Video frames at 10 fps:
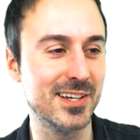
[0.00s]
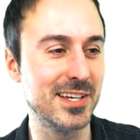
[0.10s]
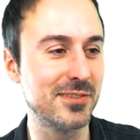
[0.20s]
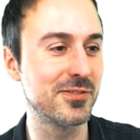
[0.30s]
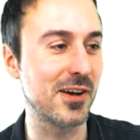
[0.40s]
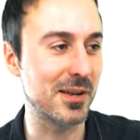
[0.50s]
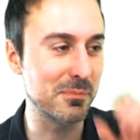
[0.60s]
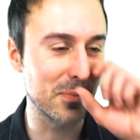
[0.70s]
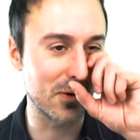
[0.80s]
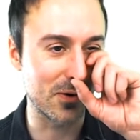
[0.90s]
you've gotten
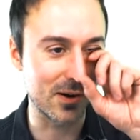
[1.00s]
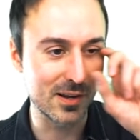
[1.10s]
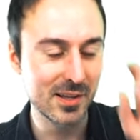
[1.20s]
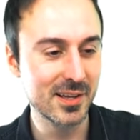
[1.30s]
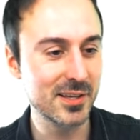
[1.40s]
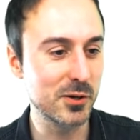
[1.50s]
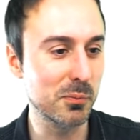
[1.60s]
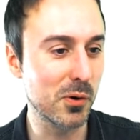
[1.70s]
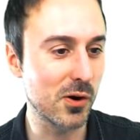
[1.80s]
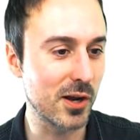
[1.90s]
more. You're
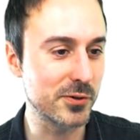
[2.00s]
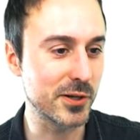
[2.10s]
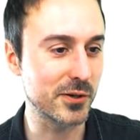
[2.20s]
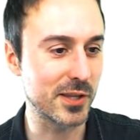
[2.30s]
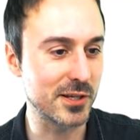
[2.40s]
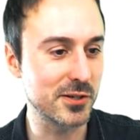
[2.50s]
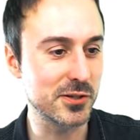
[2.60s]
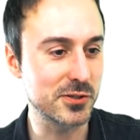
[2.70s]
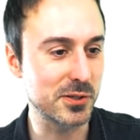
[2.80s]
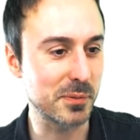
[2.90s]
more Rodrigo than you
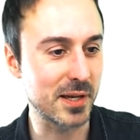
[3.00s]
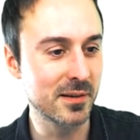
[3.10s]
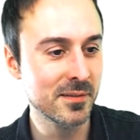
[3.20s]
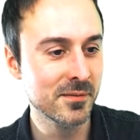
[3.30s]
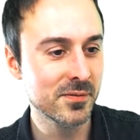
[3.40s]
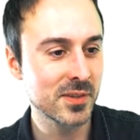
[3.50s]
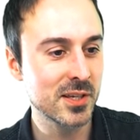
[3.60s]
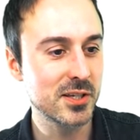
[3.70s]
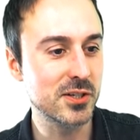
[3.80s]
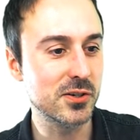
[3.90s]
used to be.
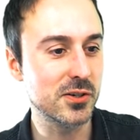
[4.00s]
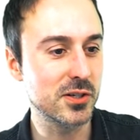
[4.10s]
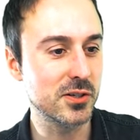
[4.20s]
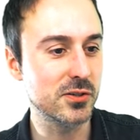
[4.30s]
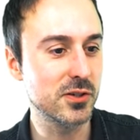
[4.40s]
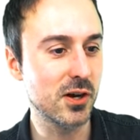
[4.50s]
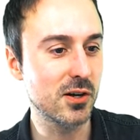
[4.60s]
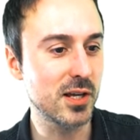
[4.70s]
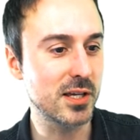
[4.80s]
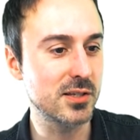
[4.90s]
Your your
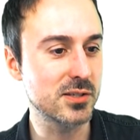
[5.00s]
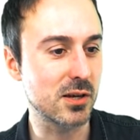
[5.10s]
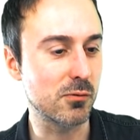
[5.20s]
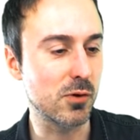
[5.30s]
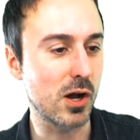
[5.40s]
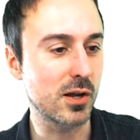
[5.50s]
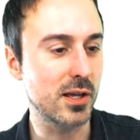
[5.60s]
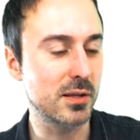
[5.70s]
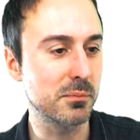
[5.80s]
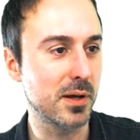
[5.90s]
dog is a rock
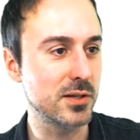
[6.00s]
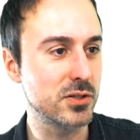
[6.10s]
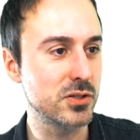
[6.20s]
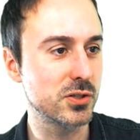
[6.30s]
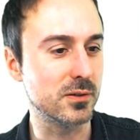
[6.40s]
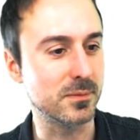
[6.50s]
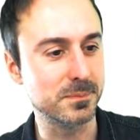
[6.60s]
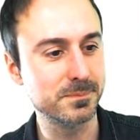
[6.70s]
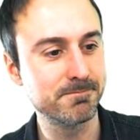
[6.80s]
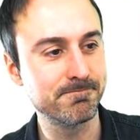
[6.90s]
in my shoe.
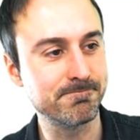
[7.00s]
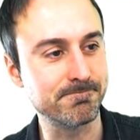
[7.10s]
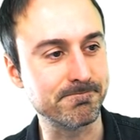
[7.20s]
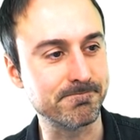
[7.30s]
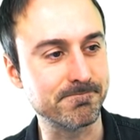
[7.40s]
Hmm.